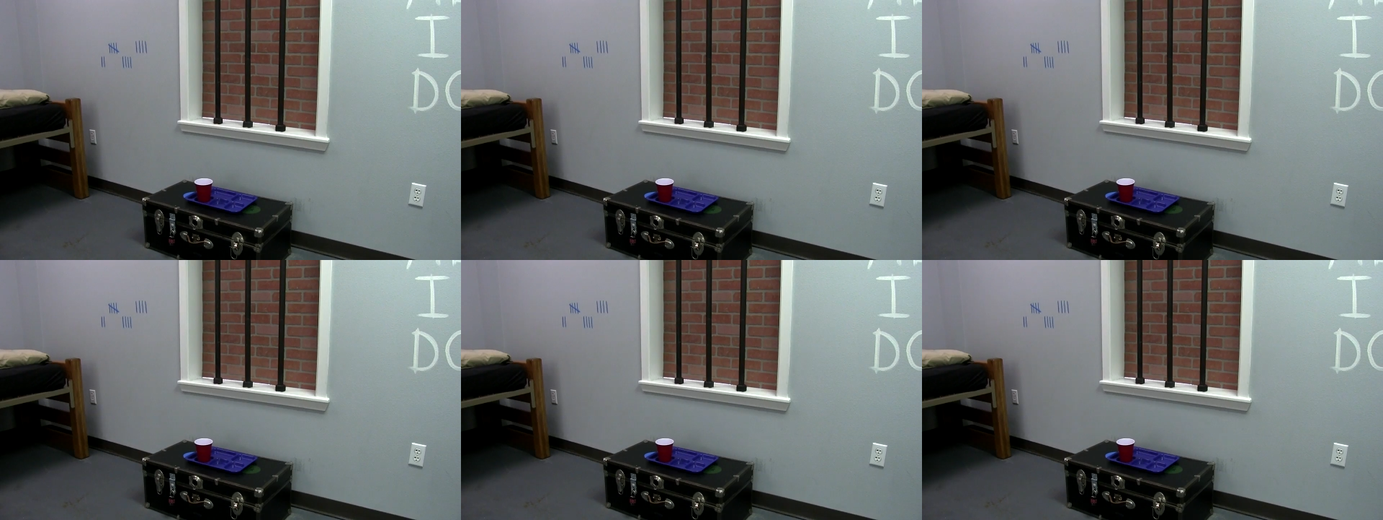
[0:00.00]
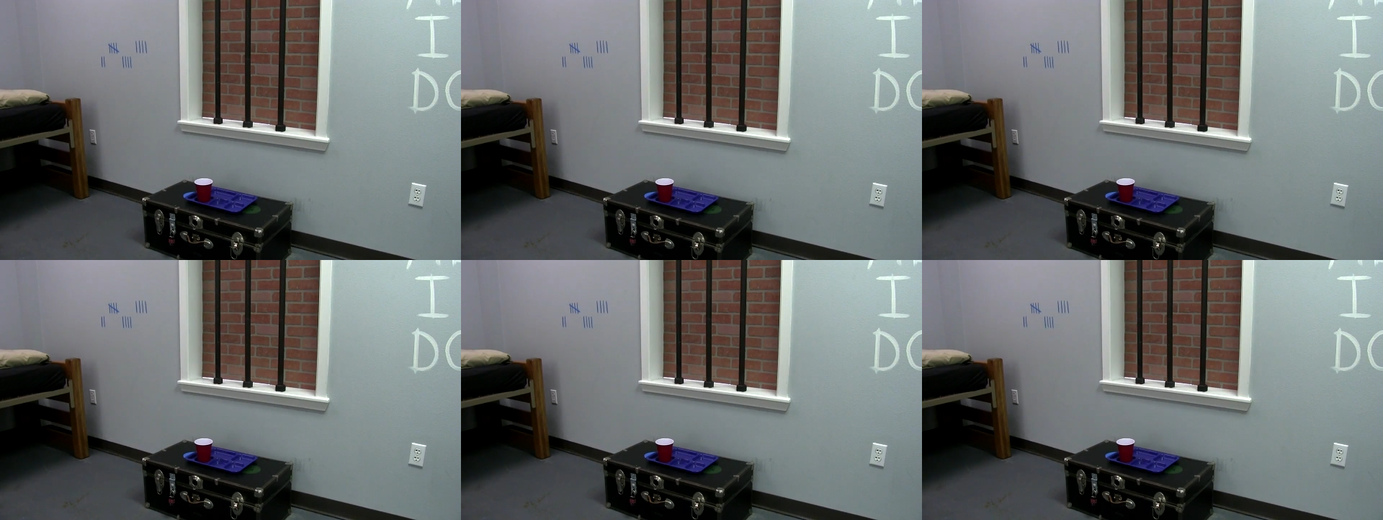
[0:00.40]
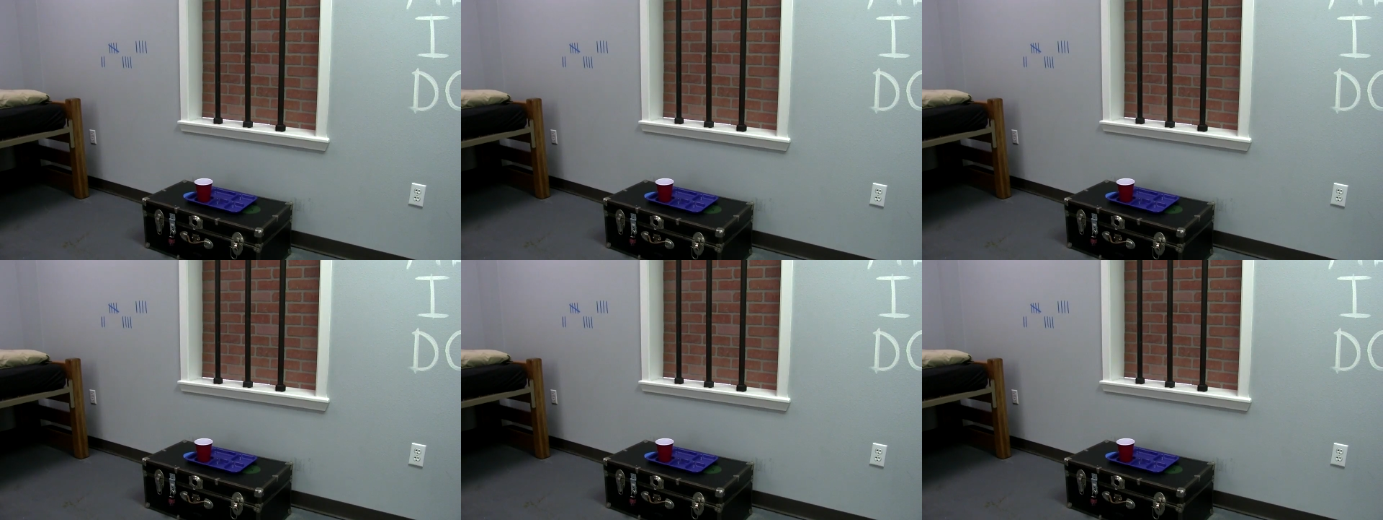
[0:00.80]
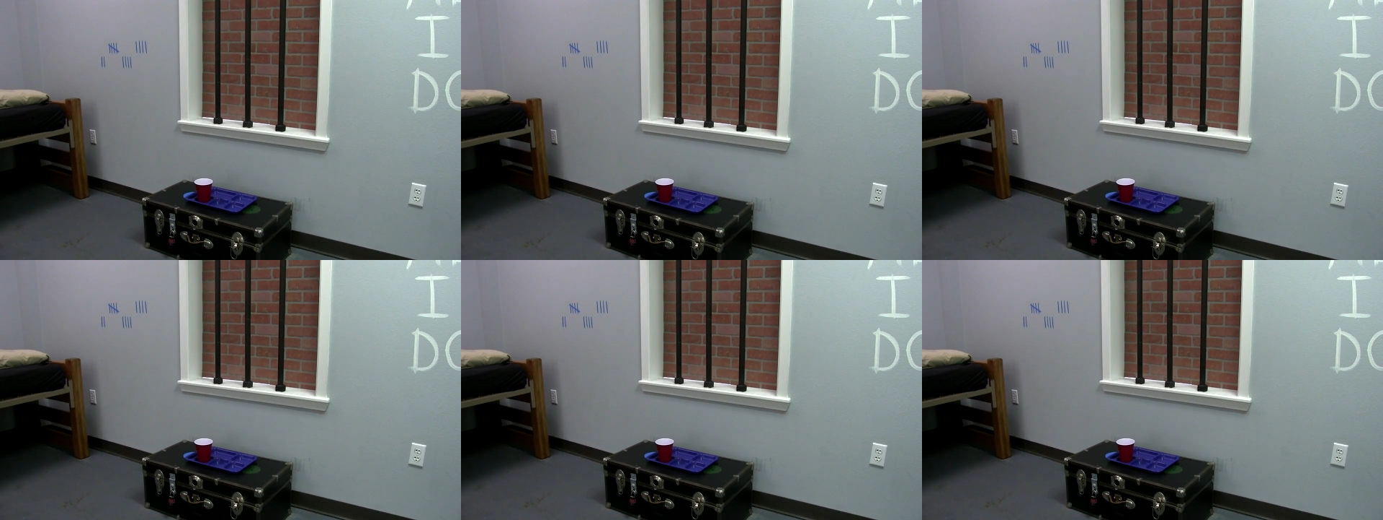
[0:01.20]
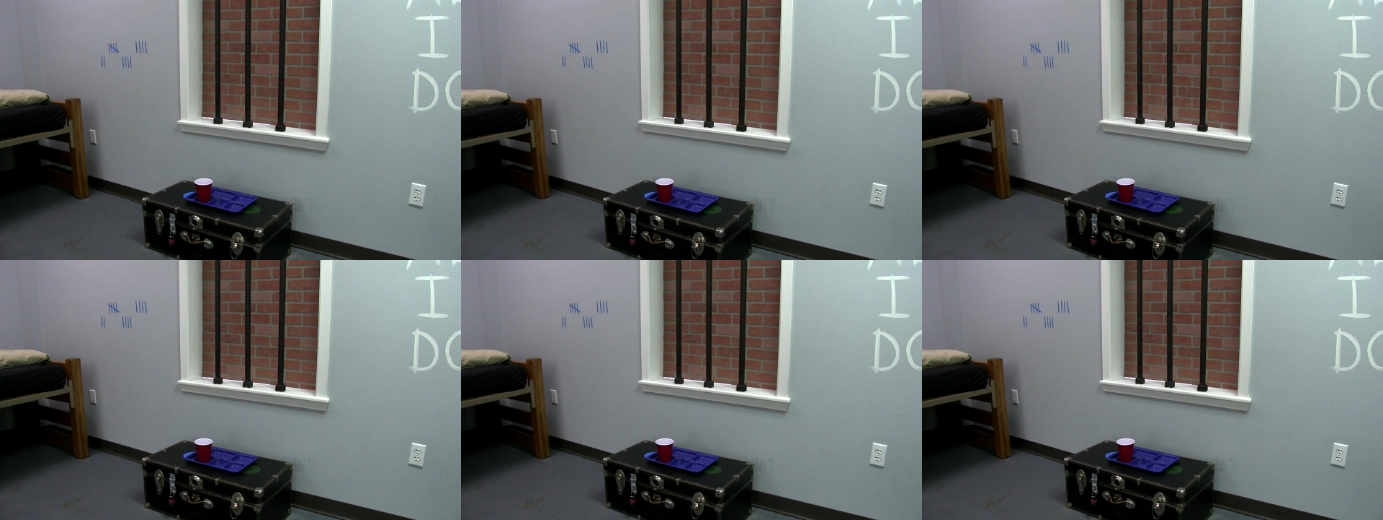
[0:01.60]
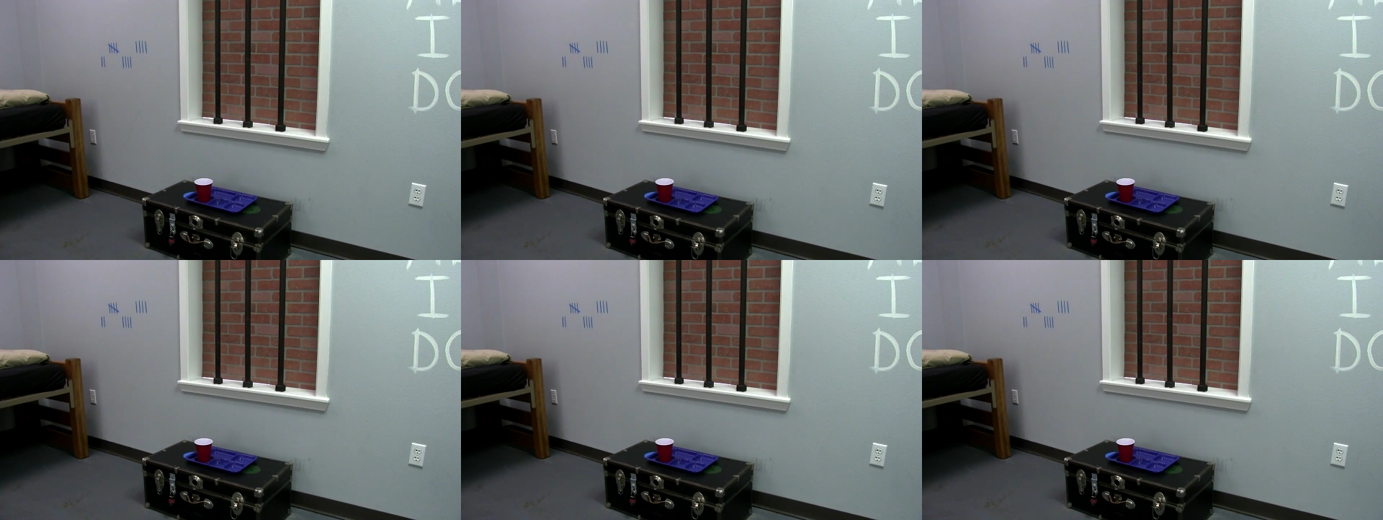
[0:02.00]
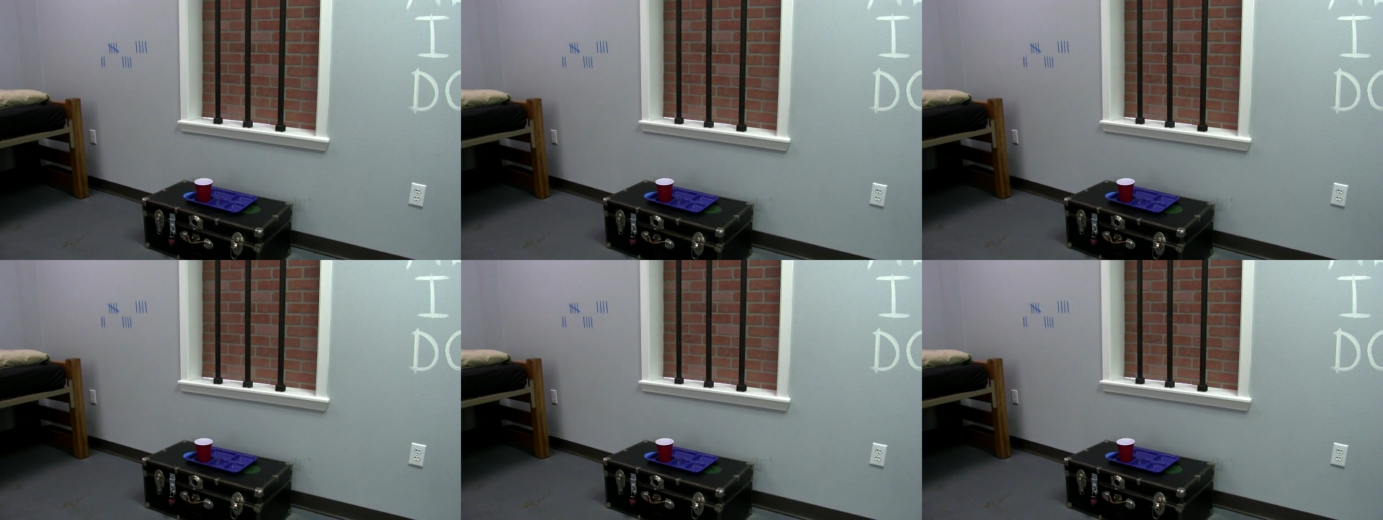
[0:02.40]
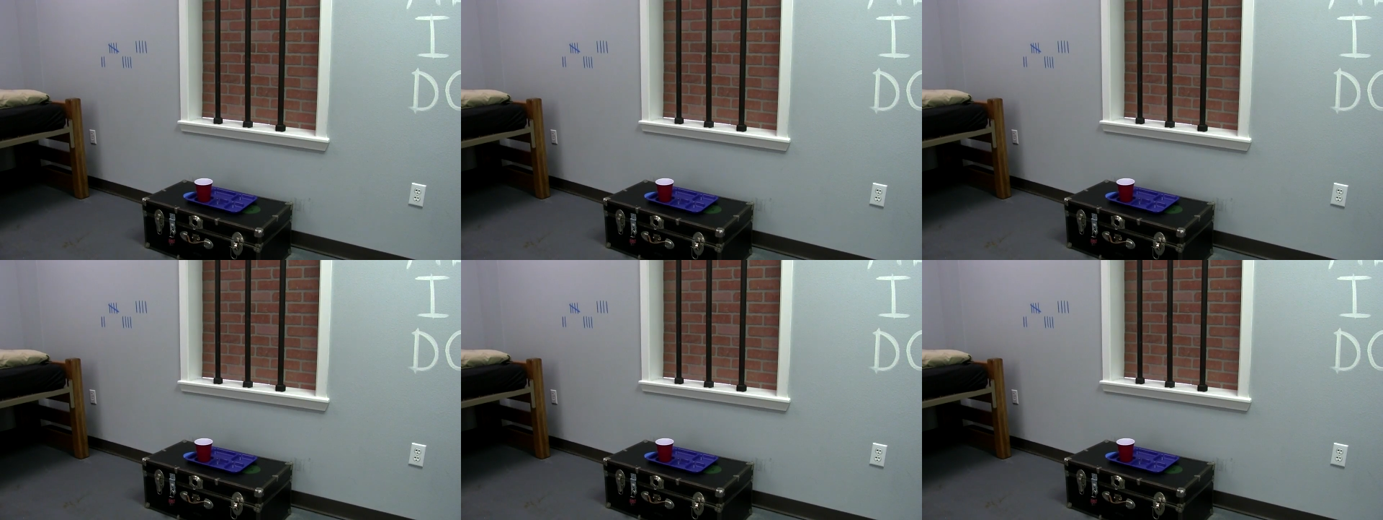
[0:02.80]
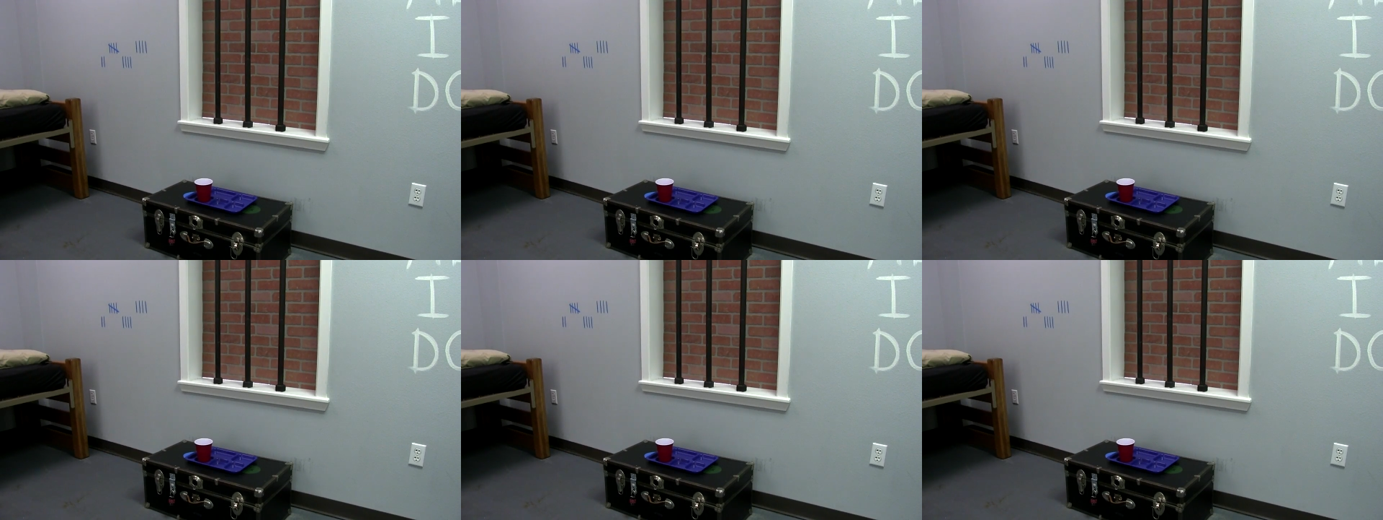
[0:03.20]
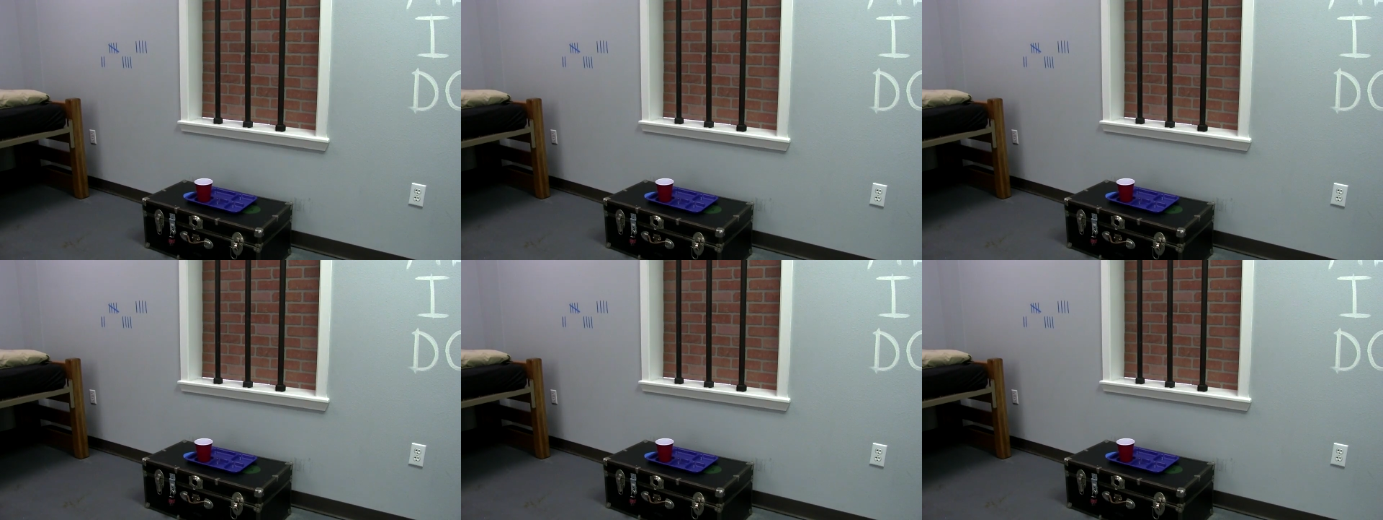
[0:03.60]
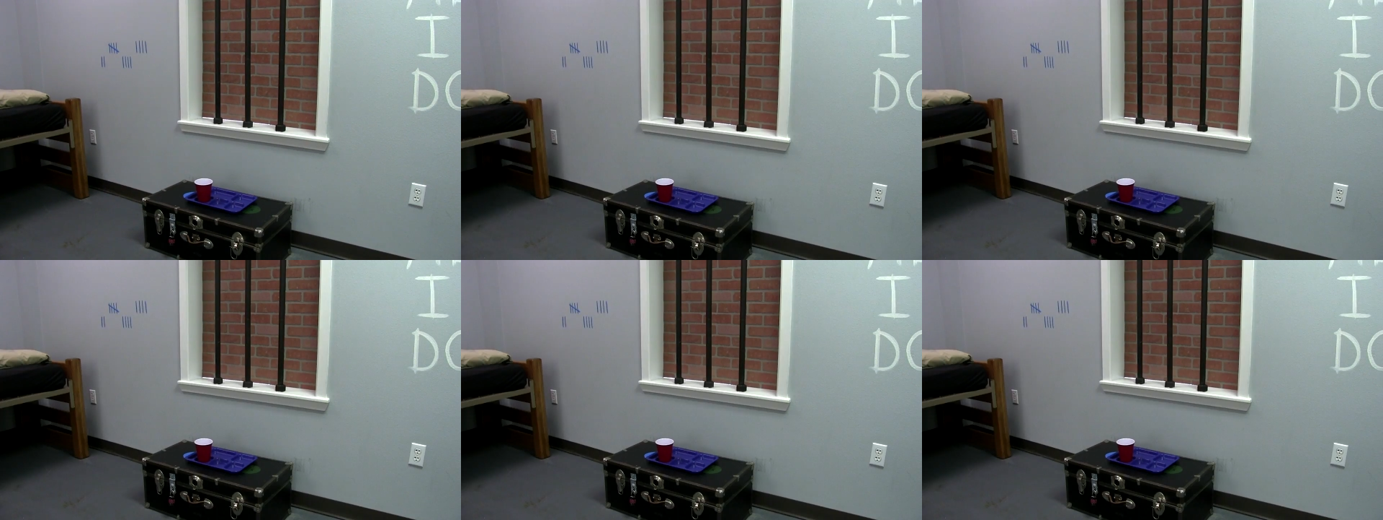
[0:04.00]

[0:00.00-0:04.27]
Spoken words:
Nobody's mouth can be seen.